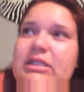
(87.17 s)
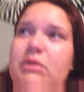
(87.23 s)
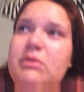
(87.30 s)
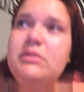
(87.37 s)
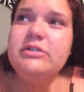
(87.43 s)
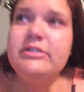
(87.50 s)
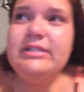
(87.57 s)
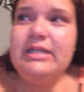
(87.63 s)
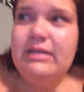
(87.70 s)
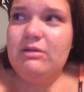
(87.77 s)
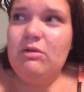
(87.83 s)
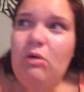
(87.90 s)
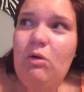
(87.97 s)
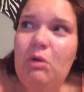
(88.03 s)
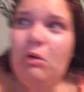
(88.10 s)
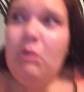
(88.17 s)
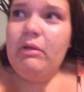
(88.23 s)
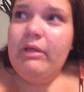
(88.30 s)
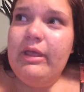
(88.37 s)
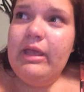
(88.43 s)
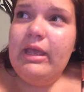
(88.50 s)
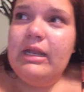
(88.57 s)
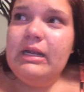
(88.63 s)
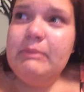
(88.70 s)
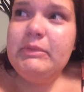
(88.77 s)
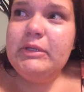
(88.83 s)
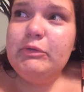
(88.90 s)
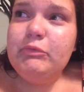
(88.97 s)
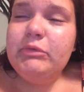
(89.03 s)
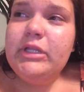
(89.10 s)
I don't understand at all, and
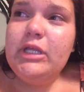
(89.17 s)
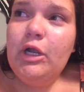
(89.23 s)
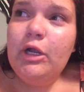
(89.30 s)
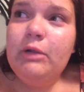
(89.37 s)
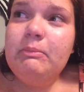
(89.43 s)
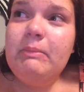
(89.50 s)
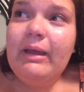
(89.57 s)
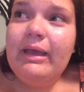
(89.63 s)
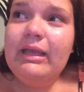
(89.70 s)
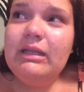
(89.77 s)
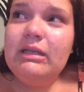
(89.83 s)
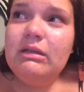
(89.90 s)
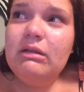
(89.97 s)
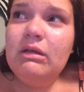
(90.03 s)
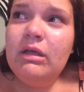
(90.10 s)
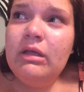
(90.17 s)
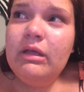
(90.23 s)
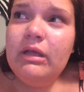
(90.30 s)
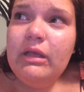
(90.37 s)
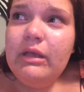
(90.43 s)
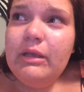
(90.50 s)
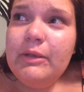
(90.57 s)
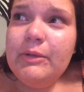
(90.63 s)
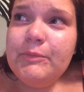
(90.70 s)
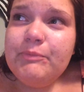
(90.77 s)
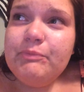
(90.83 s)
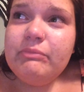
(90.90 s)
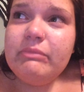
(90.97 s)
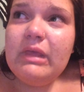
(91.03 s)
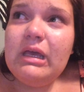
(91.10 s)
I'm like really hurt by it,
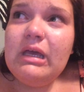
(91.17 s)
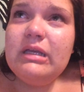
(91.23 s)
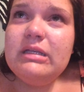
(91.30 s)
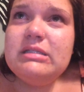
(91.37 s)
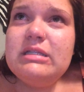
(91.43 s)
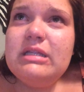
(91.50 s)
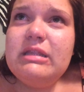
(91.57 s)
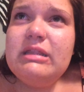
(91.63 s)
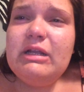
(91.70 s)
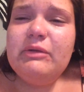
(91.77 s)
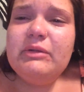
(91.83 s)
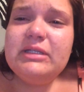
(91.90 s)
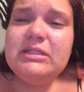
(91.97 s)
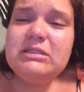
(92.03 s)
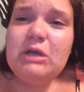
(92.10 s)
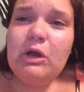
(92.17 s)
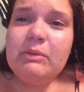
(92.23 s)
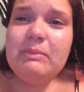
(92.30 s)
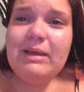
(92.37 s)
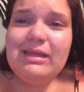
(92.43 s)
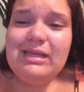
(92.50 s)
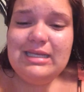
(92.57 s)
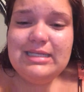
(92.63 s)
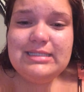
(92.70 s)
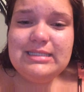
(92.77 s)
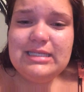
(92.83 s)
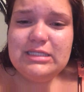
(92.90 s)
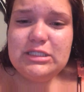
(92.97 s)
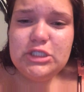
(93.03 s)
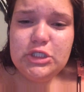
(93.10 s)
because they're like talking about his
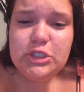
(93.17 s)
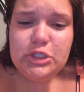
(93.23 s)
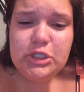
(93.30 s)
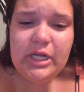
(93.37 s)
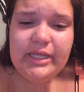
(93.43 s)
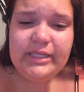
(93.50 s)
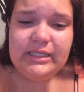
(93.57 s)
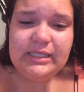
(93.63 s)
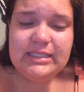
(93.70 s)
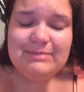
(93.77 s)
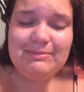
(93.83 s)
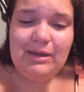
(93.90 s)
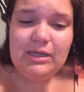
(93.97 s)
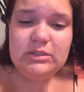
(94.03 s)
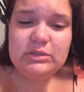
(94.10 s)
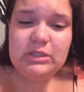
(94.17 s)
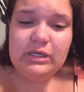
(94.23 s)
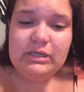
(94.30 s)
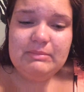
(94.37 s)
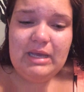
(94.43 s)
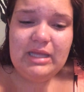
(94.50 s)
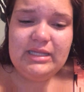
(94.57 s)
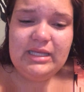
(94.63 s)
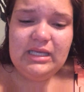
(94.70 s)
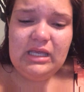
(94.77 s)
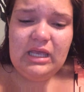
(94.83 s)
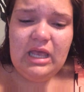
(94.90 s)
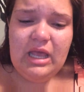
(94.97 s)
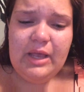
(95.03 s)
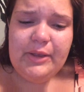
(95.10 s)
sister, and like his parents are talking about
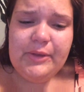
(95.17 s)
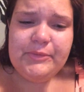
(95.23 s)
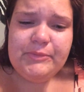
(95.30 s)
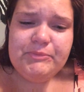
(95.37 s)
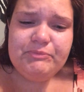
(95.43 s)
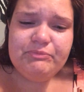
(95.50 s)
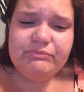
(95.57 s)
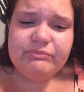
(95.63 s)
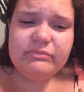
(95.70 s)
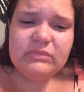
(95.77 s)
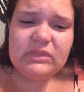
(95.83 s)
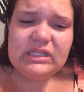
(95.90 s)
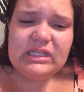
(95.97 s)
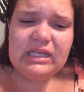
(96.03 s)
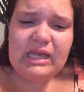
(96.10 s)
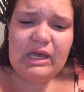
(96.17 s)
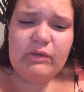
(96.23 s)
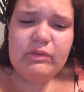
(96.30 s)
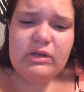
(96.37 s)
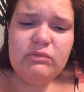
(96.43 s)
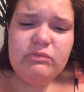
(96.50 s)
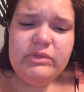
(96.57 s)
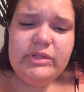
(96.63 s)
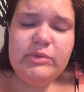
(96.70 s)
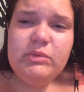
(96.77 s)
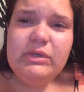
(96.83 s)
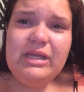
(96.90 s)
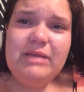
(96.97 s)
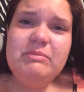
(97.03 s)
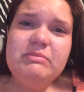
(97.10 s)
like how they don't really
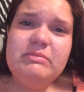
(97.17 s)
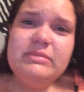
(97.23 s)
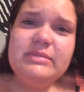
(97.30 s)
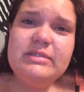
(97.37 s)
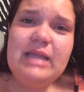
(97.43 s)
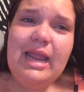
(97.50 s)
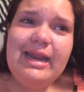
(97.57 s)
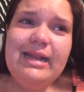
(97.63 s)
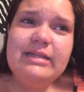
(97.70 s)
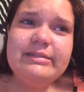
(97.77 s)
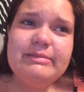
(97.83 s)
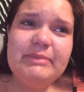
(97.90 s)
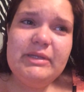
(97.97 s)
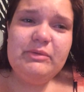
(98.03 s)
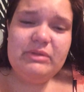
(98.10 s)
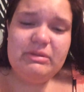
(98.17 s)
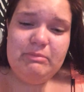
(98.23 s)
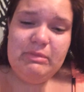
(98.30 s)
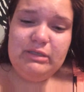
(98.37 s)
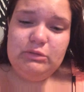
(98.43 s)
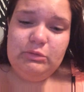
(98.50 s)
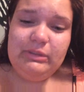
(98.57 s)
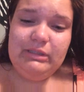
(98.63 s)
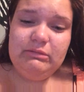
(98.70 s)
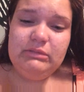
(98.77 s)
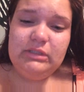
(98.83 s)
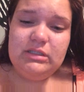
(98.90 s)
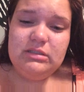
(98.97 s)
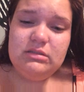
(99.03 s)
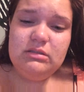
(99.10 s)
want him dating somebody with a mental
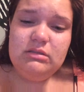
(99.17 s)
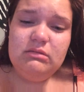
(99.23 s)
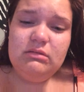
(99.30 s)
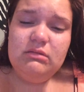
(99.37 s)
illness,